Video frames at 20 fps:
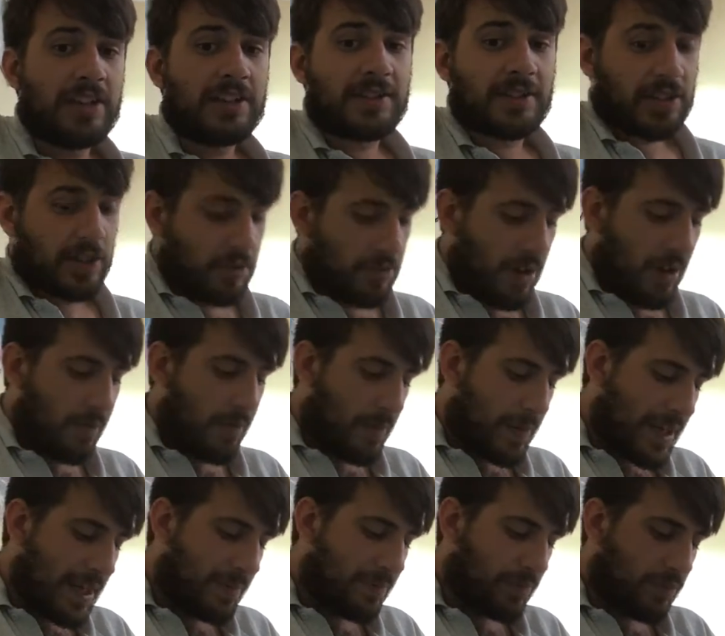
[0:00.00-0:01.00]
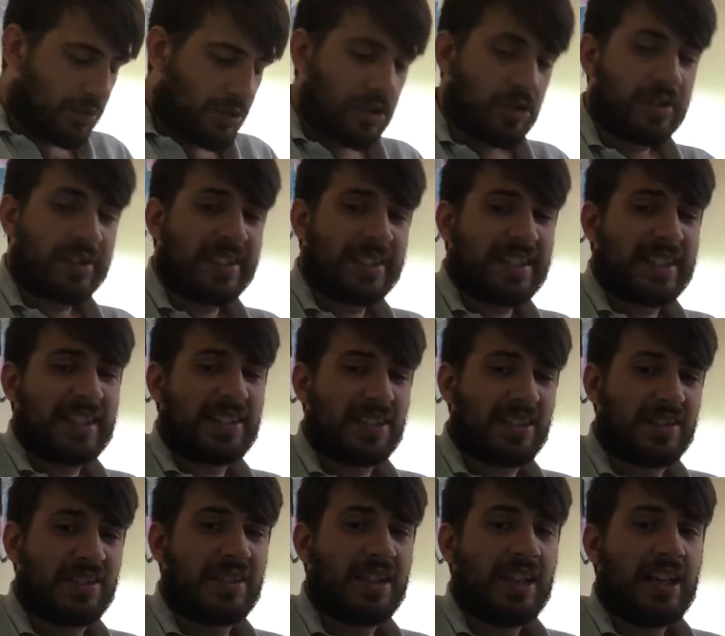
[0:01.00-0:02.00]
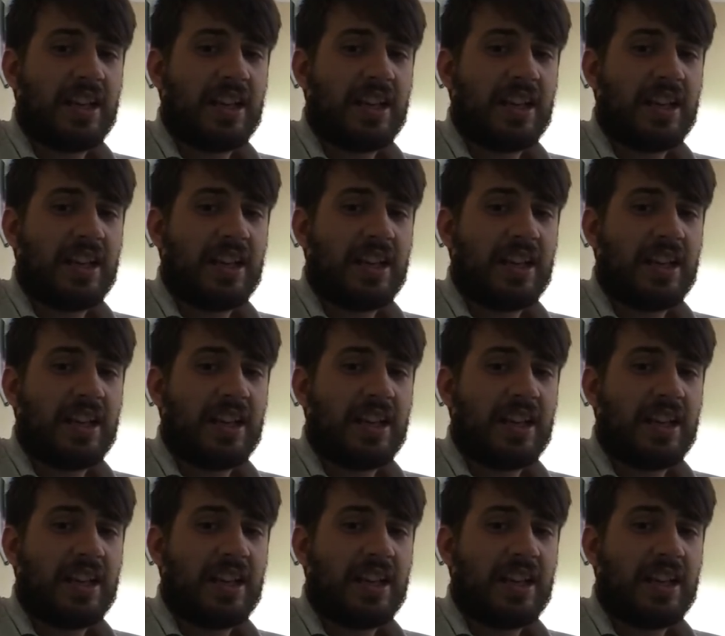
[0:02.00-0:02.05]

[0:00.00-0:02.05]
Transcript: to other people during the session.